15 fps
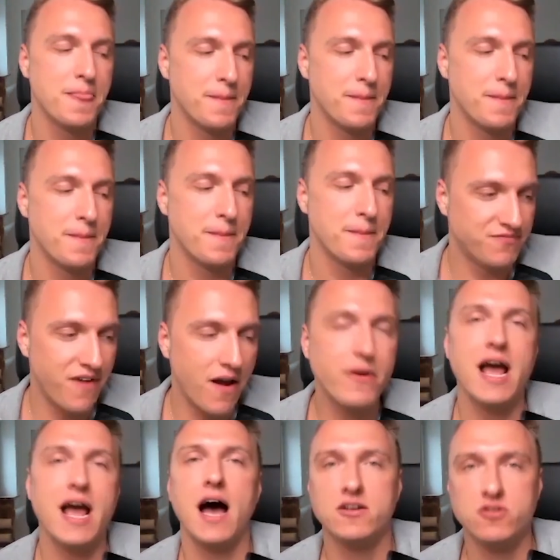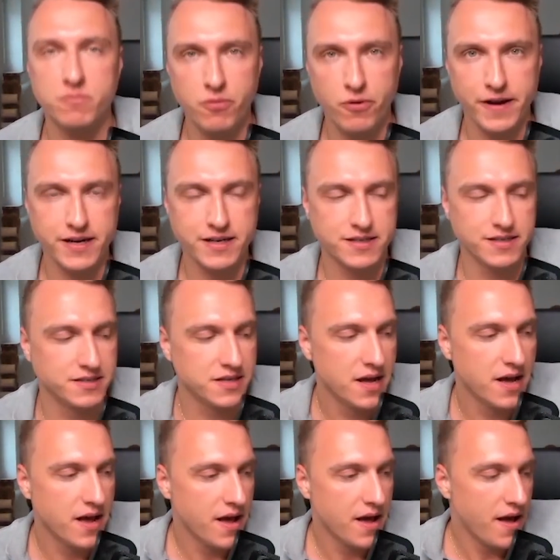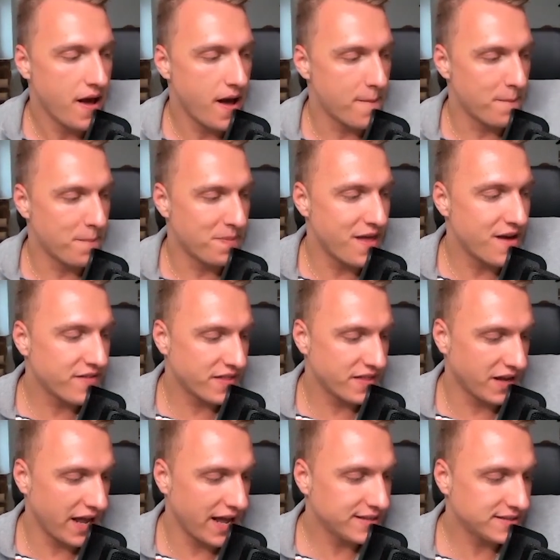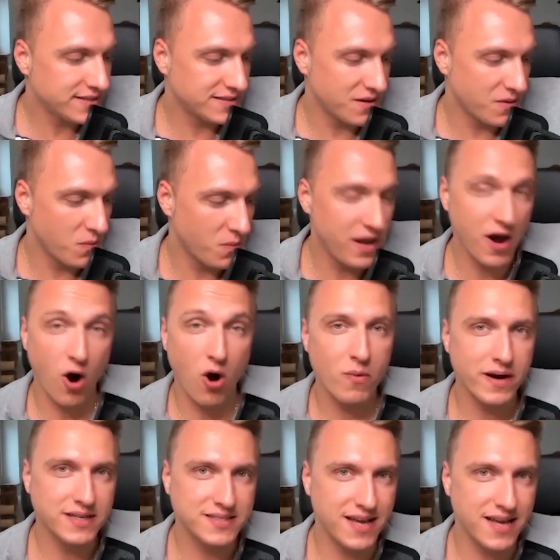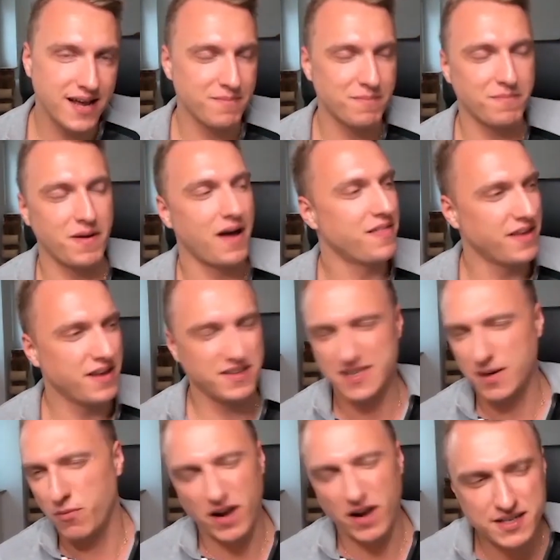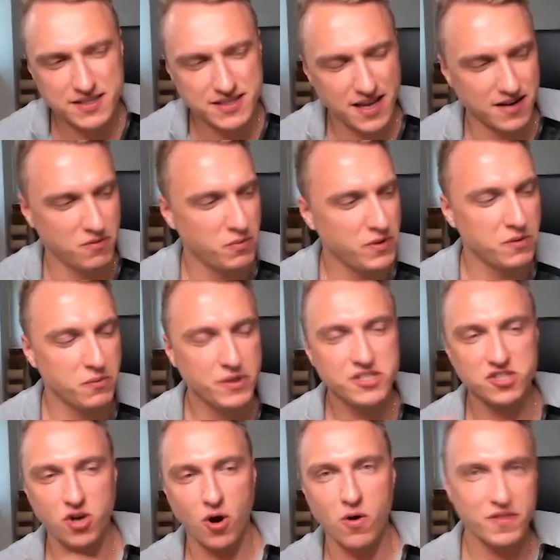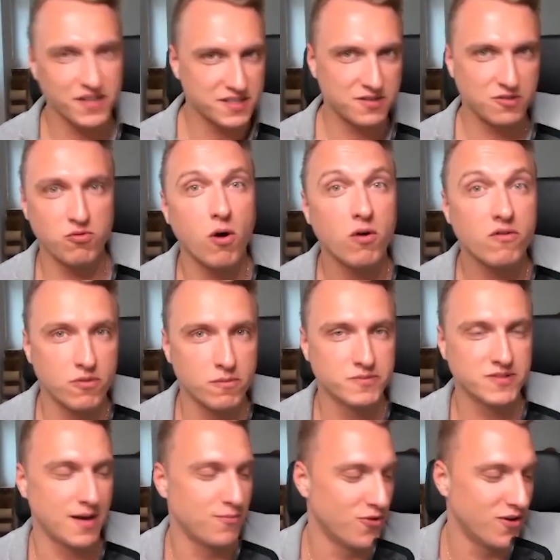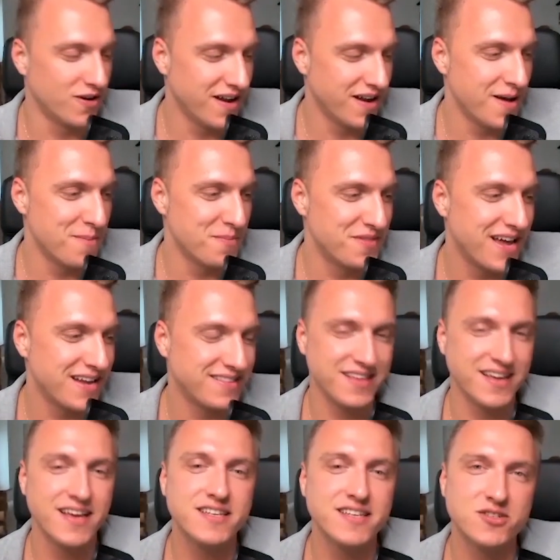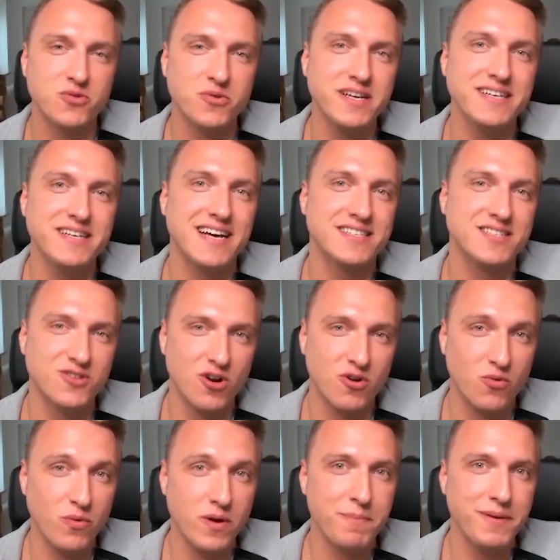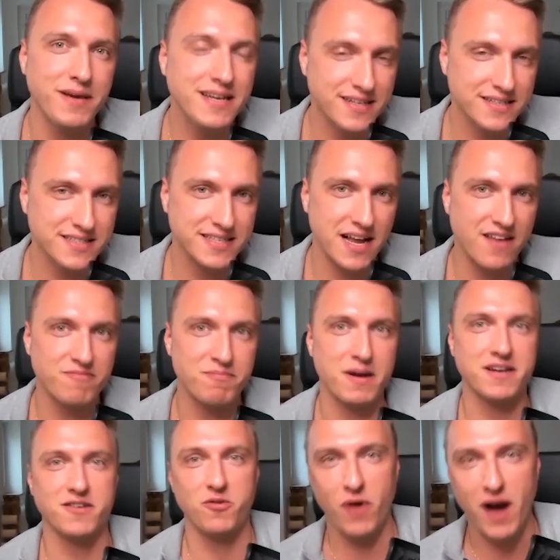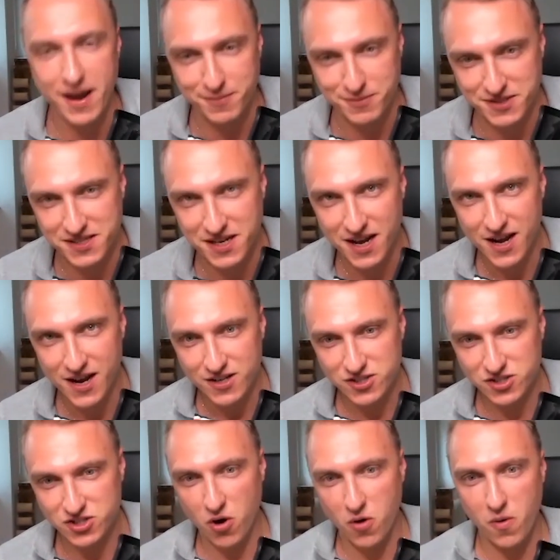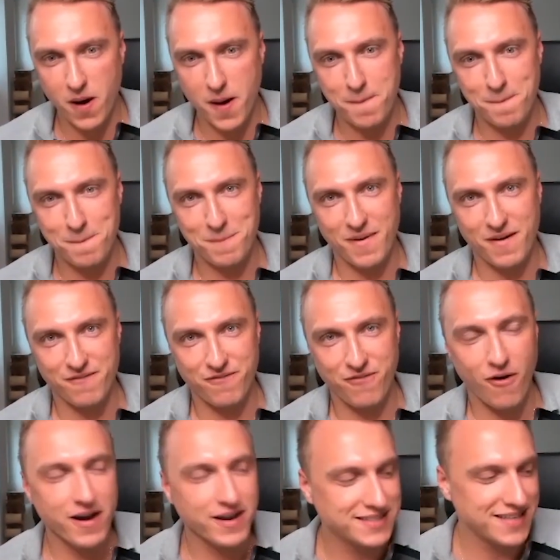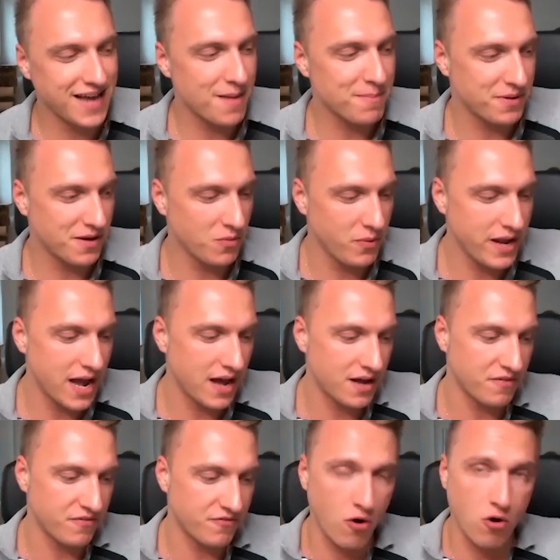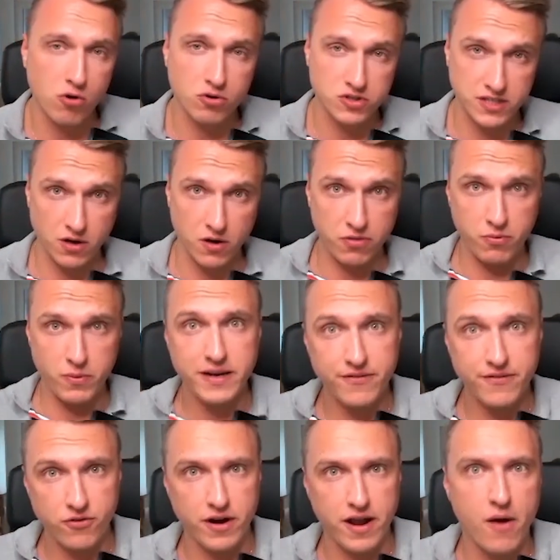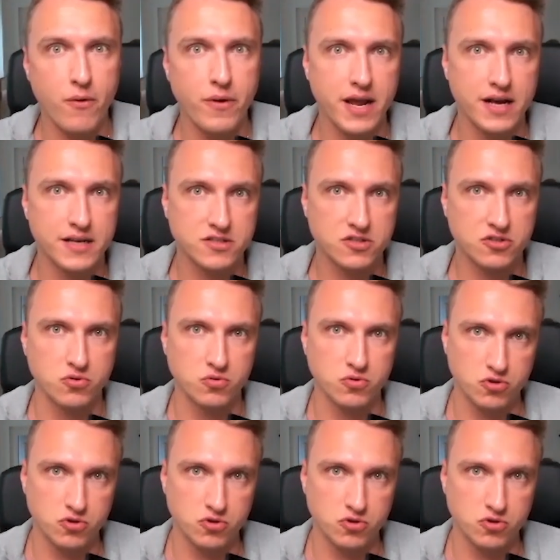it's very hard to predict it. Nevertheless, we always say, and I think someone else said it, we stole this quote from someone, that the history does not repeat itself, but it rhymes. So, for example, we are focusing on 3 different areas to